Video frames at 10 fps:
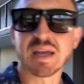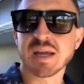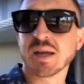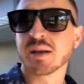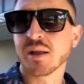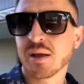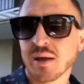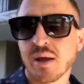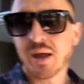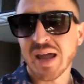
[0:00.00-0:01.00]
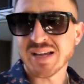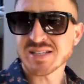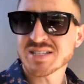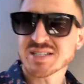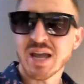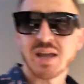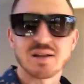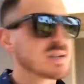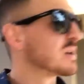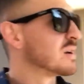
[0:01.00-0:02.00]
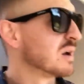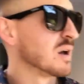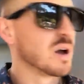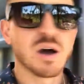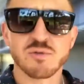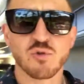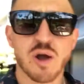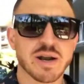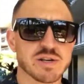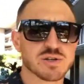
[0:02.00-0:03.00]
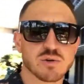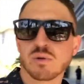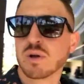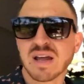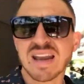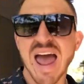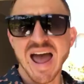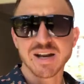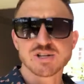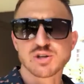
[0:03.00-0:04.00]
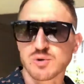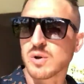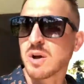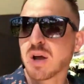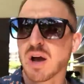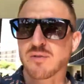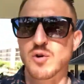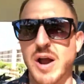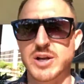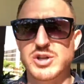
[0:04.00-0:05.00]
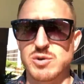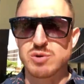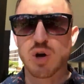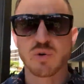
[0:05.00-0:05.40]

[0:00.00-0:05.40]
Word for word: in a state of gratitude, an attitude of gratitude.